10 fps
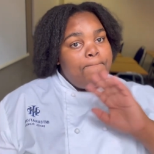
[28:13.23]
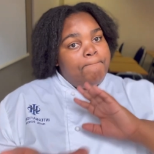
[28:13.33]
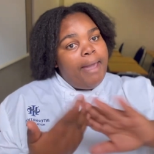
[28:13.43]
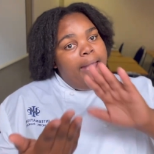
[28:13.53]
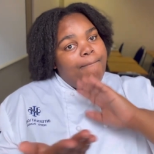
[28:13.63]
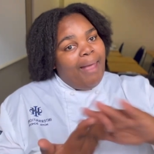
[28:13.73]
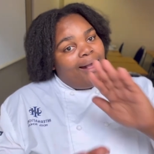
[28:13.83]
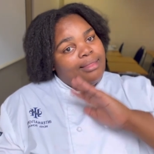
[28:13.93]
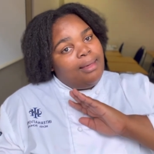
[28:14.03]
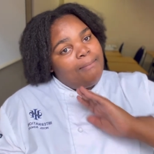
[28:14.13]
Pay
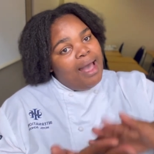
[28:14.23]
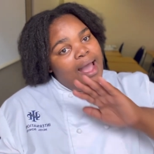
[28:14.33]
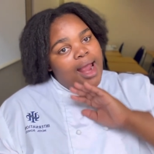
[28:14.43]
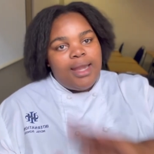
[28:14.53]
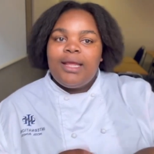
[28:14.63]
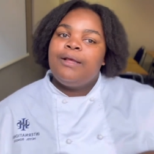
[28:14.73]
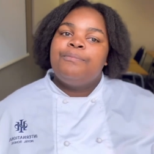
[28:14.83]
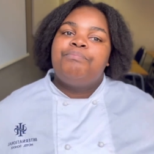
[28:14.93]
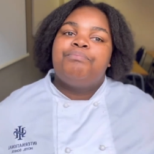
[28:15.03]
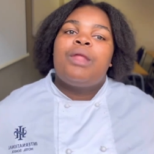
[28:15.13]
back the money,
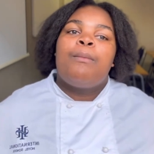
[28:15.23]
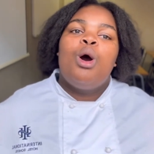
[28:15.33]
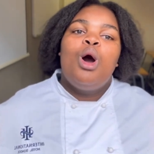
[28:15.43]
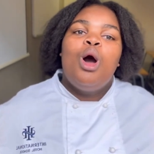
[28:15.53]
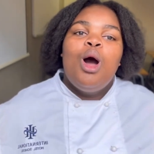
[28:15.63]
never.